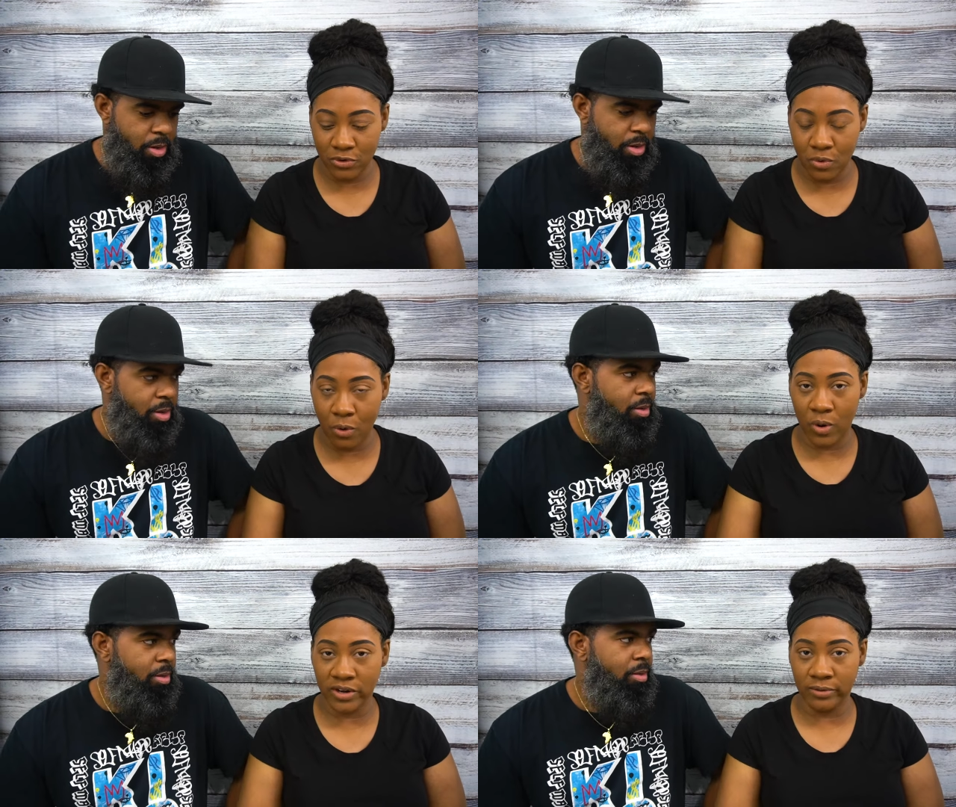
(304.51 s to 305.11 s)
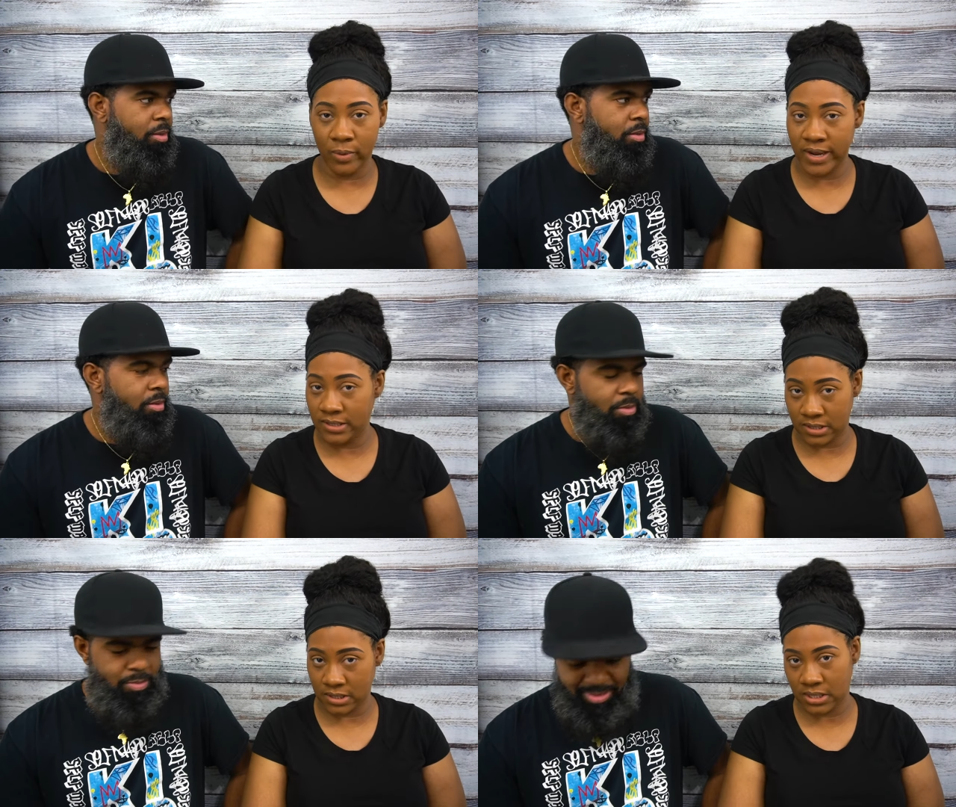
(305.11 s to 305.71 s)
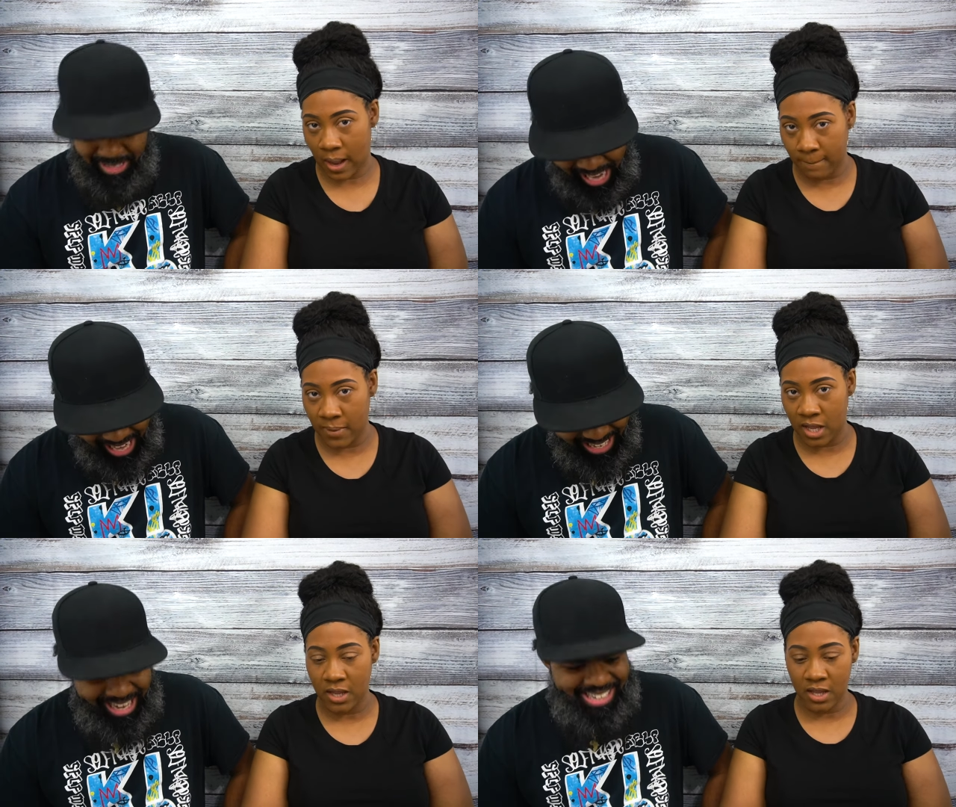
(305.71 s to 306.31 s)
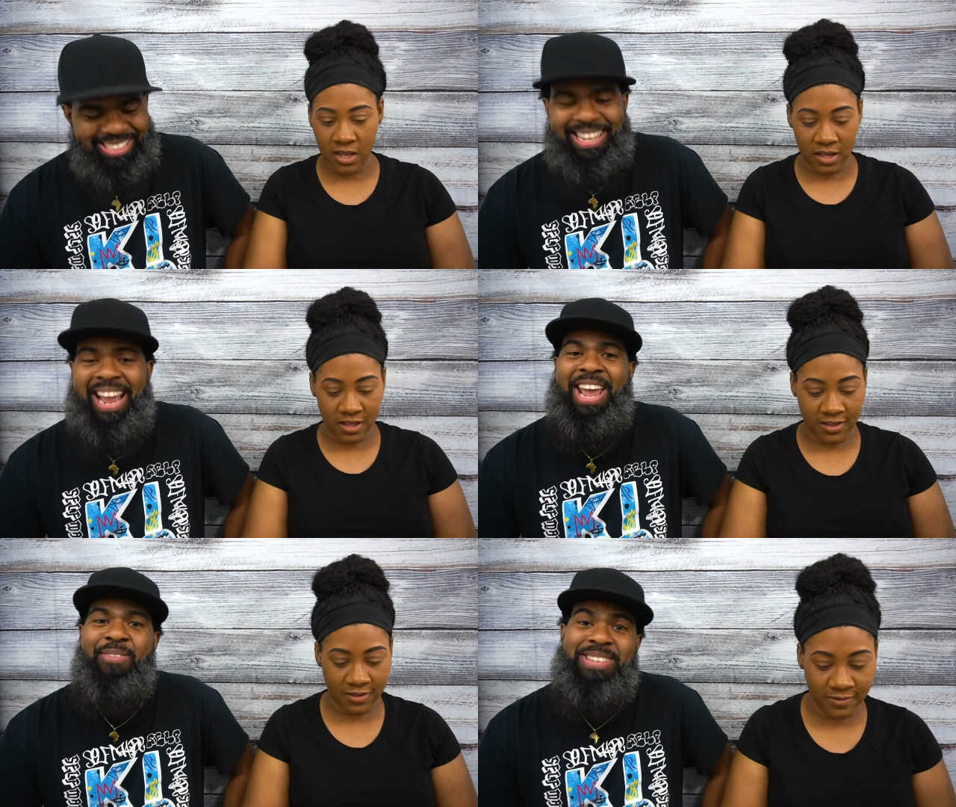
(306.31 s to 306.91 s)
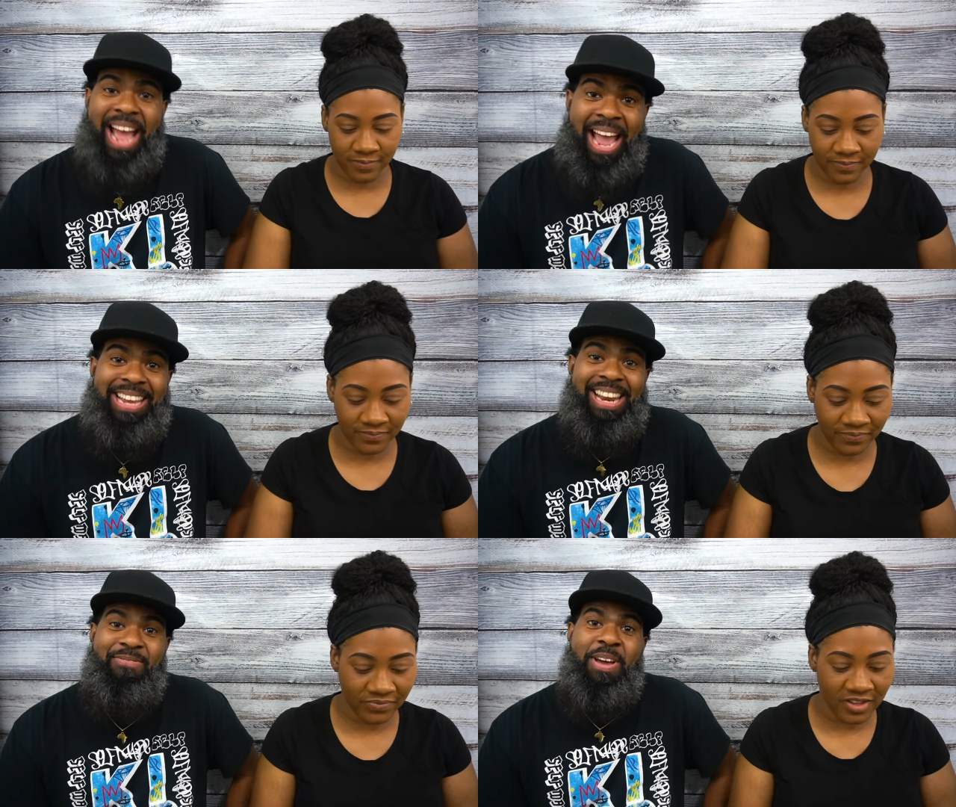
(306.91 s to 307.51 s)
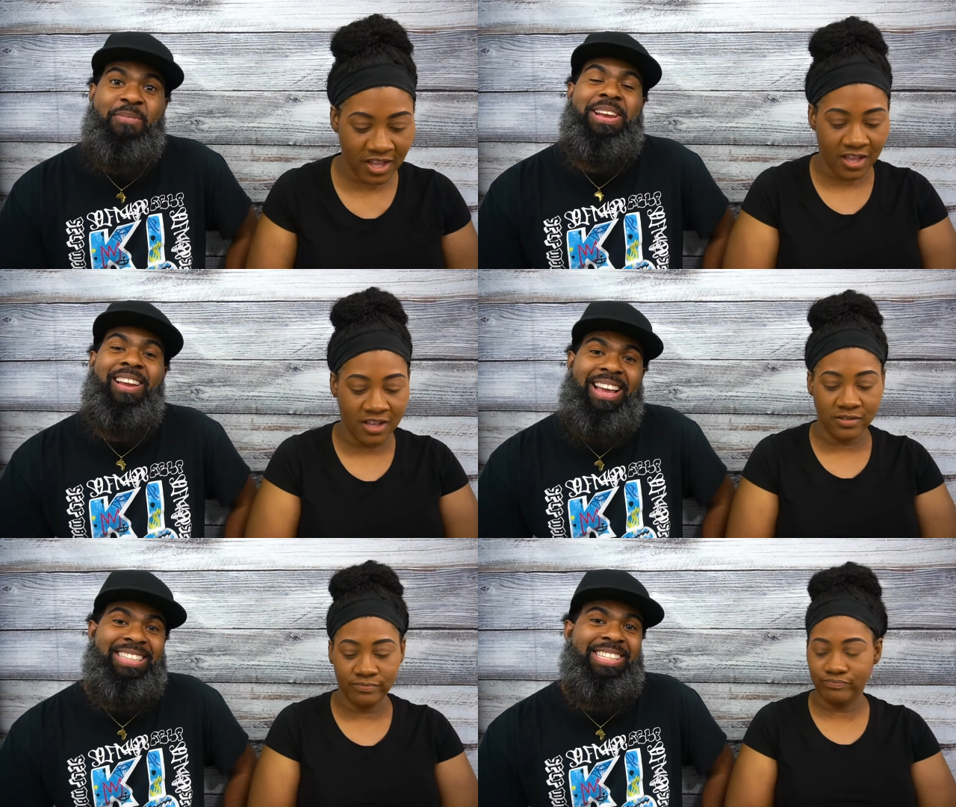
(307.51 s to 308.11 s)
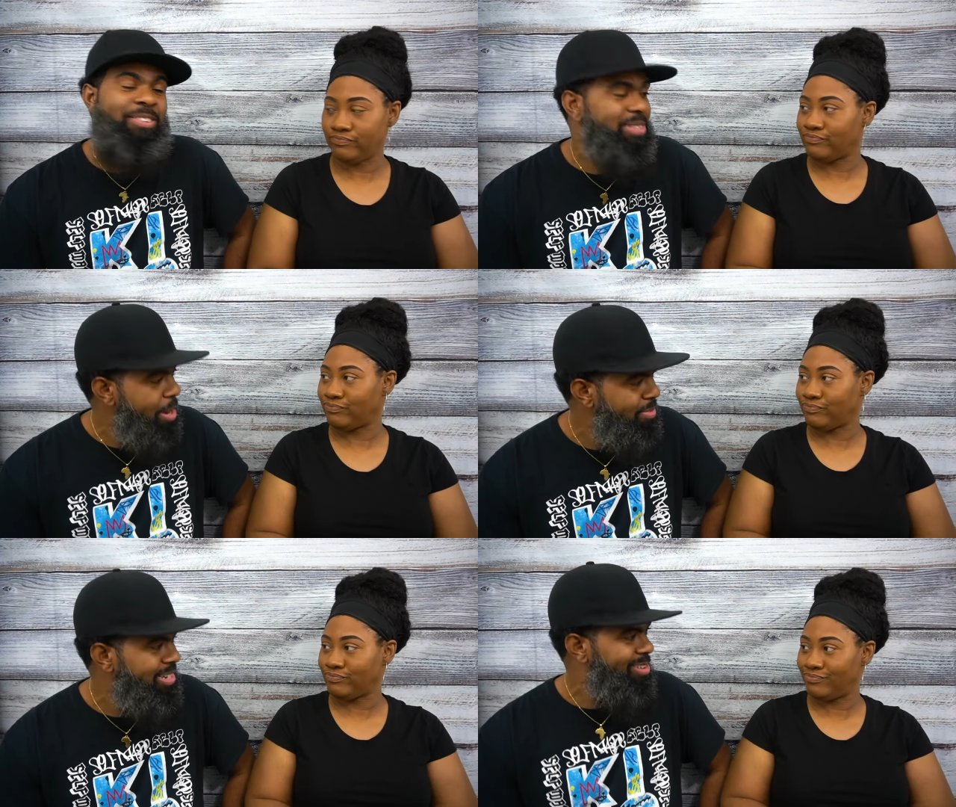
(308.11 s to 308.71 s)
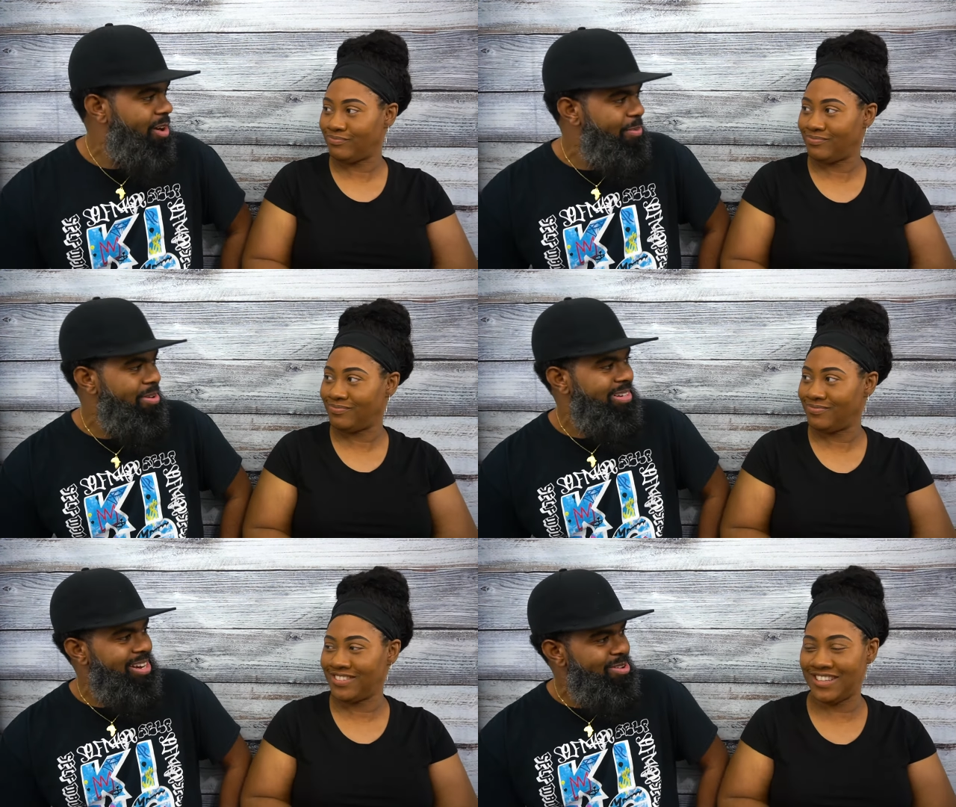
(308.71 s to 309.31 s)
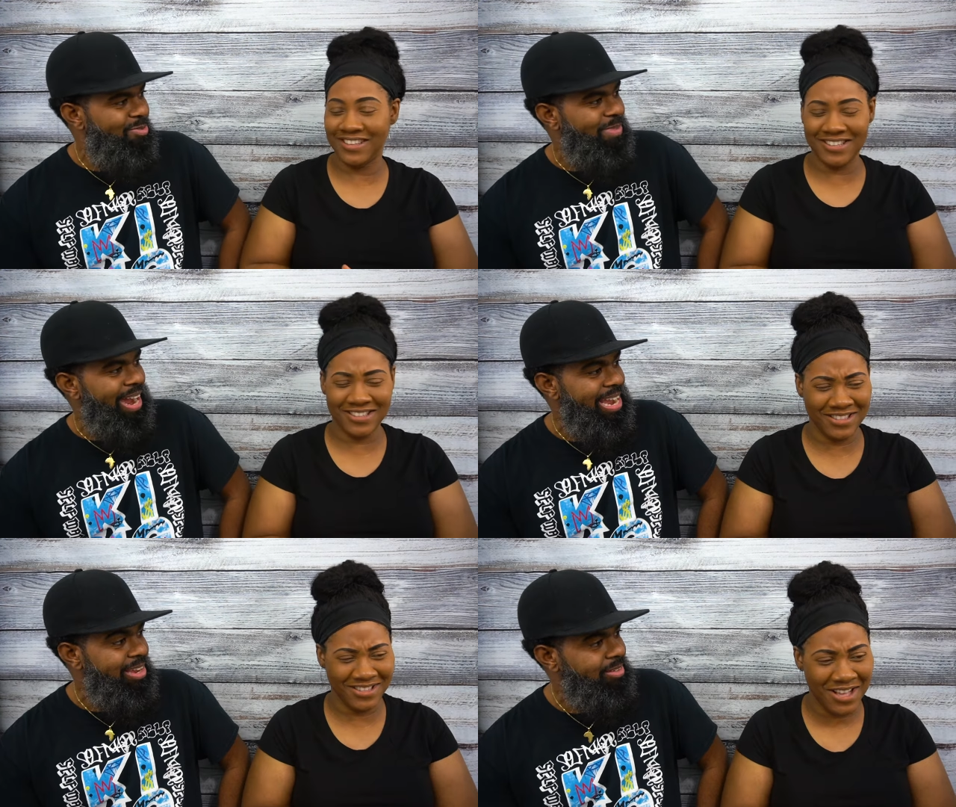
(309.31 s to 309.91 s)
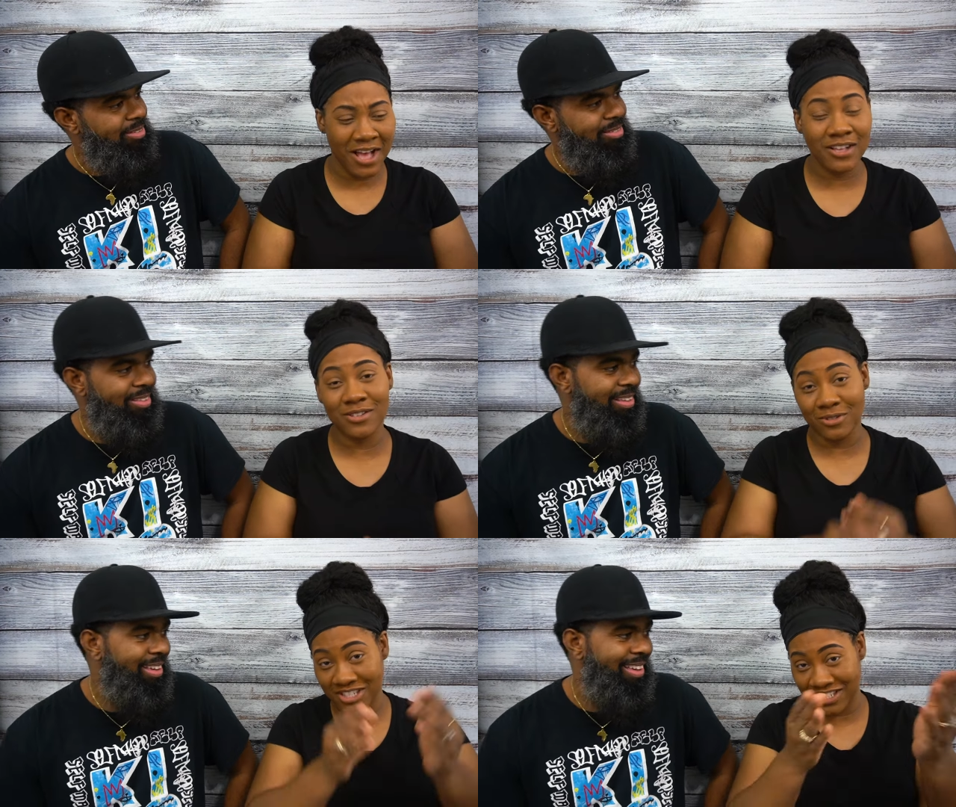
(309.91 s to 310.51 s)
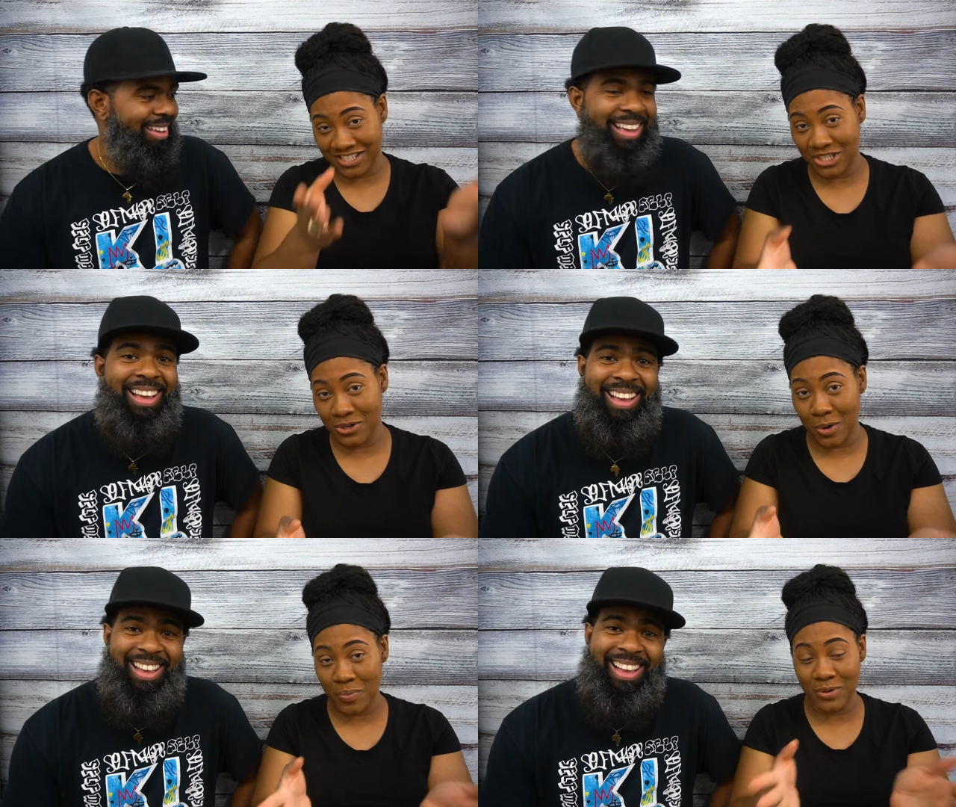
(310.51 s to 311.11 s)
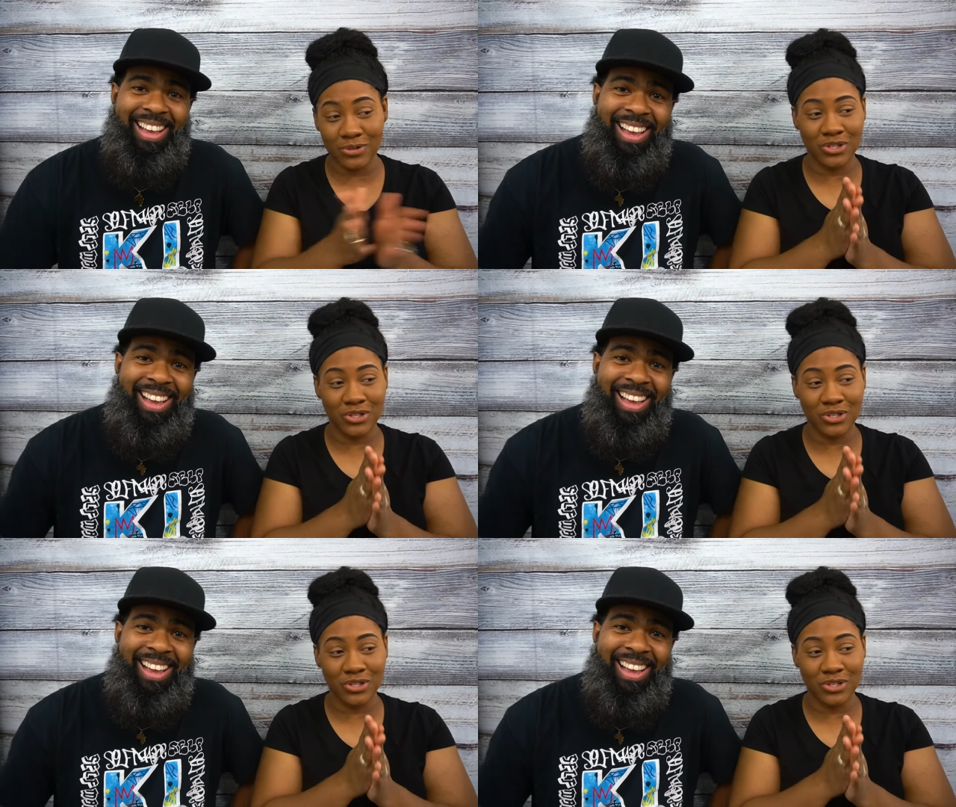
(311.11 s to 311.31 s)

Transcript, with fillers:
Speaker 1: flew on
Speaker 2: one of the wings or something. They
Speaker 1: did same day. They may be lucky she was able to show up on Zoom, right?
Speaker 2: So she did show up on